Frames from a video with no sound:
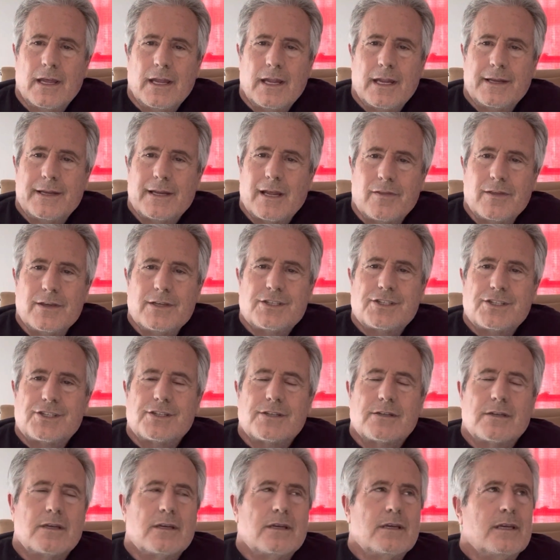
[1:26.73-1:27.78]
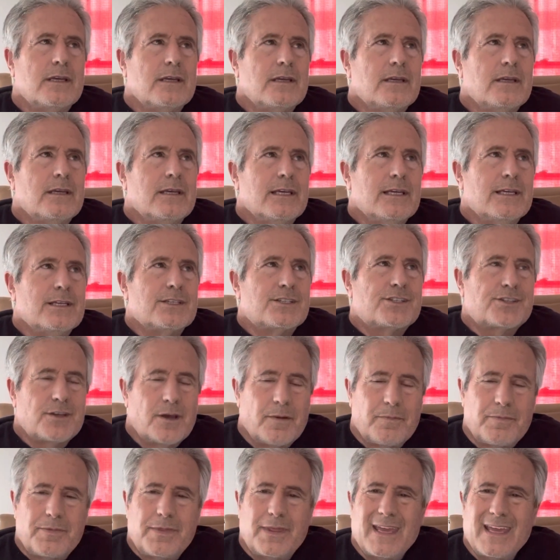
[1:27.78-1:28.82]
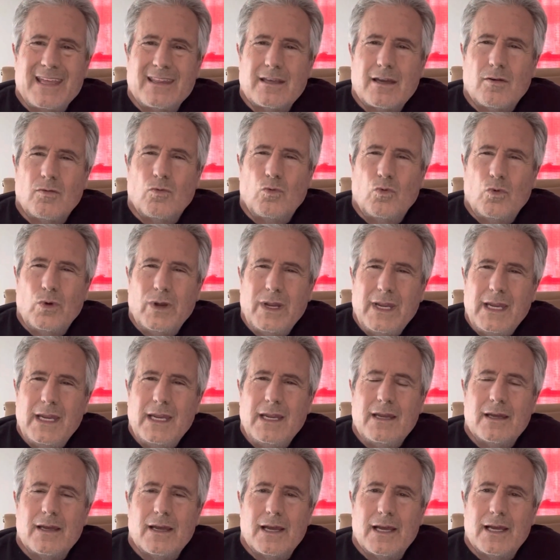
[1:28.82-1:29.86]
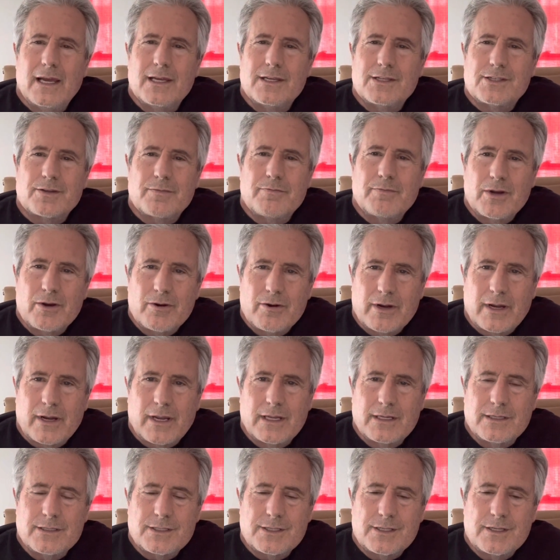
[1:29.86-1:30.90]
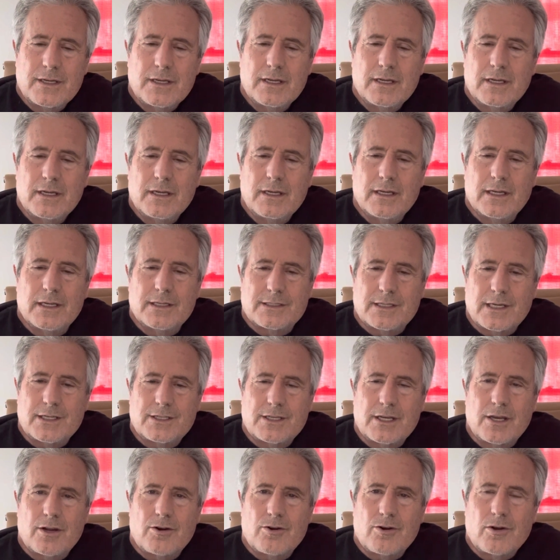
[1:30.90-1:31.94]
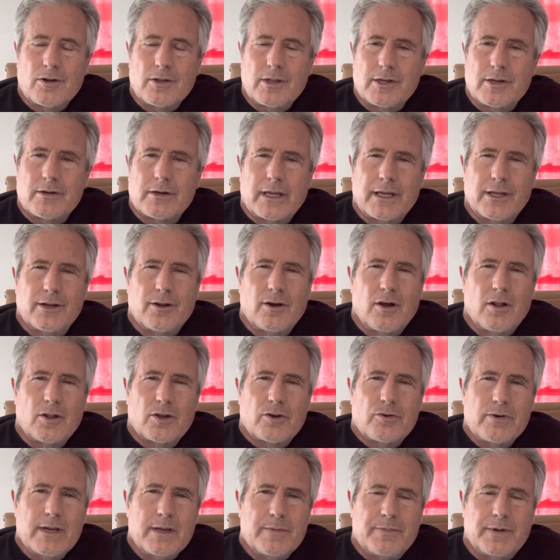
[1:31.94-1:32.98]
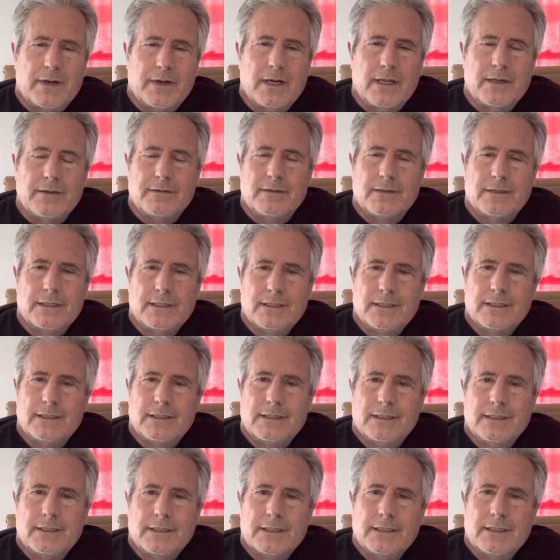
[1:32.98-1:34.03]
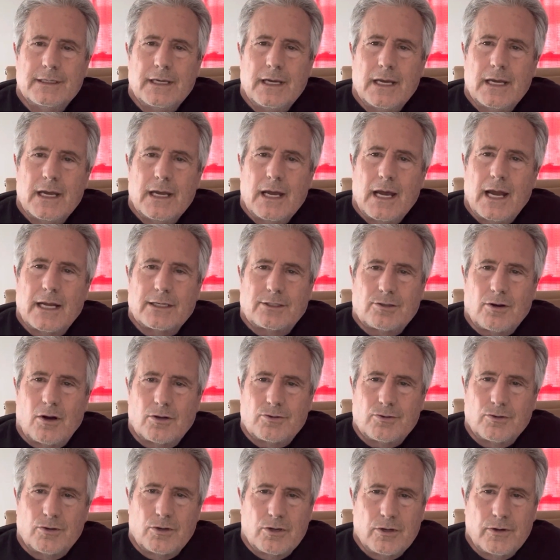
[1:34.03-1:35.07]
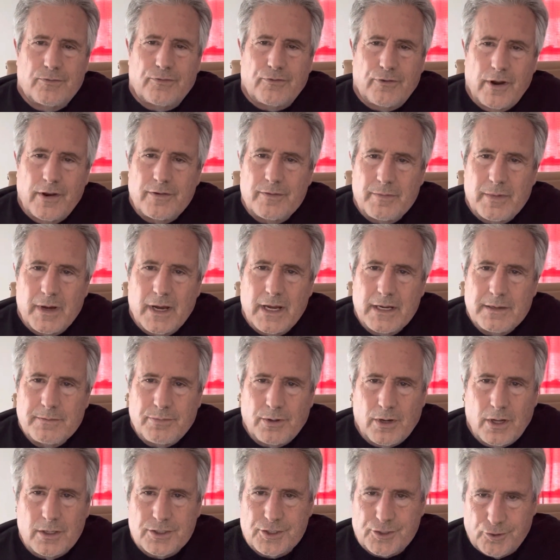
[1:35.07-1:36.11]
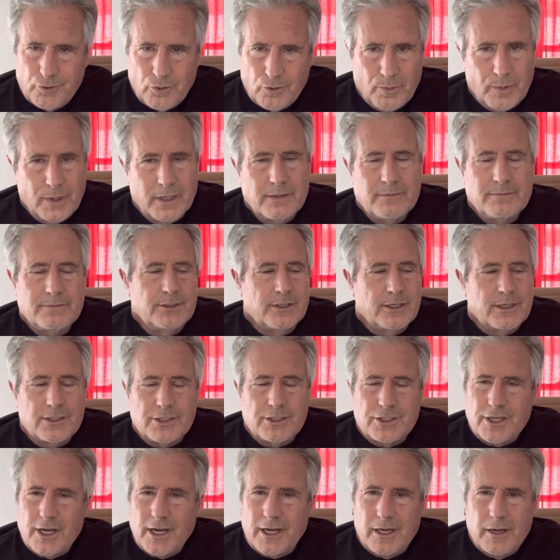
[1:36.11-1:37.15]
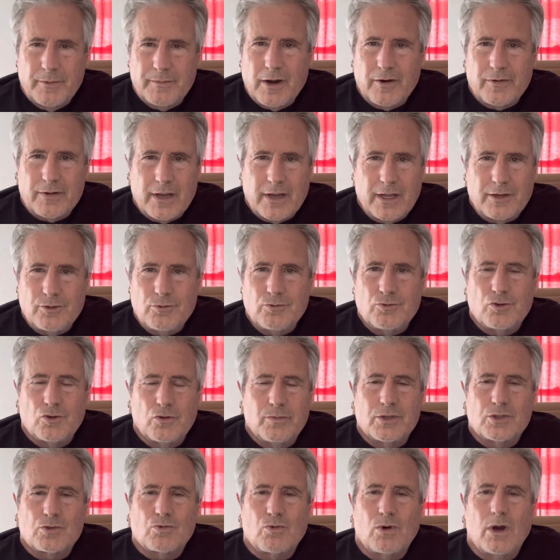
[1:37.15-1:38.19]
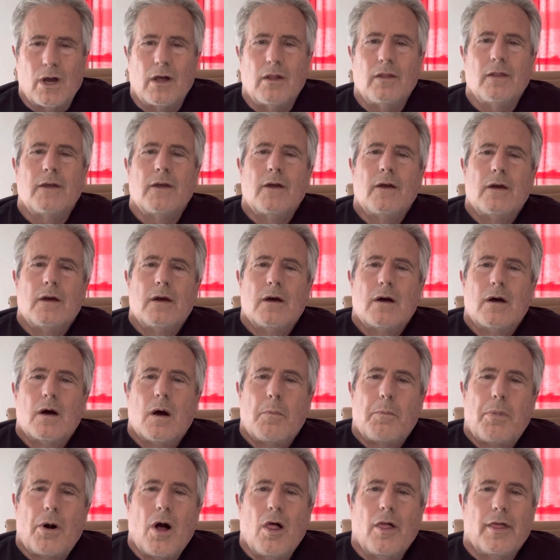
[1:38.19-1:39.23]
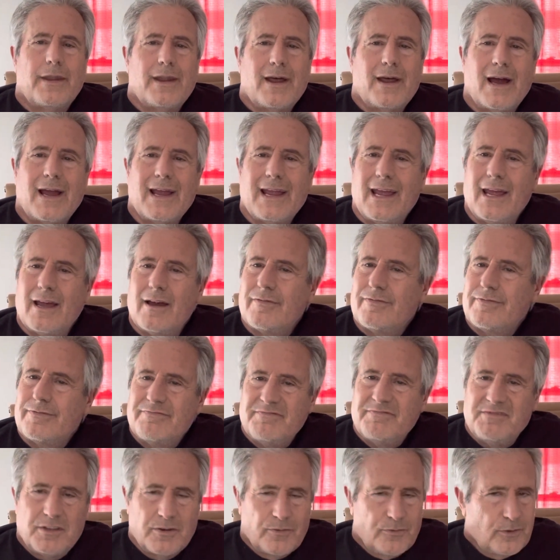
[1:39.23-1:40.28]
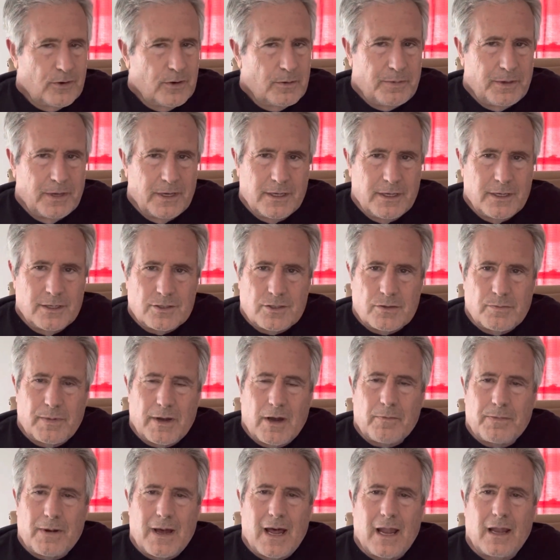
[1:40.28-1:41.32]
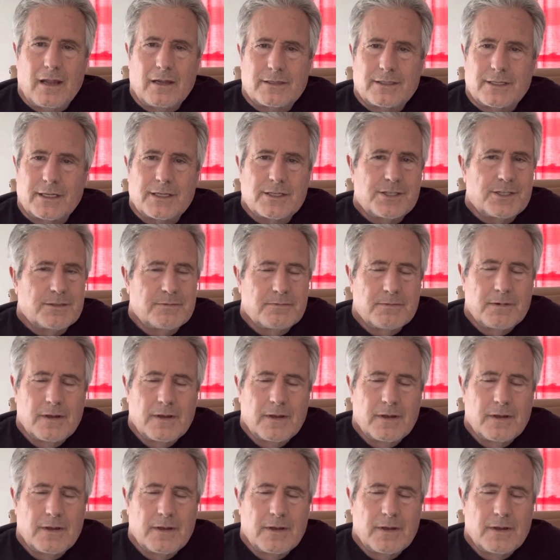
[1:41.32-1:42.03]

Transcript: Now, this is something that we as Americans, as I said earlier, can all agree upon. I talked to a good friend of mine, Paul Serba. You can check him out on YouTube as well. Paul and I have different opinions about politics,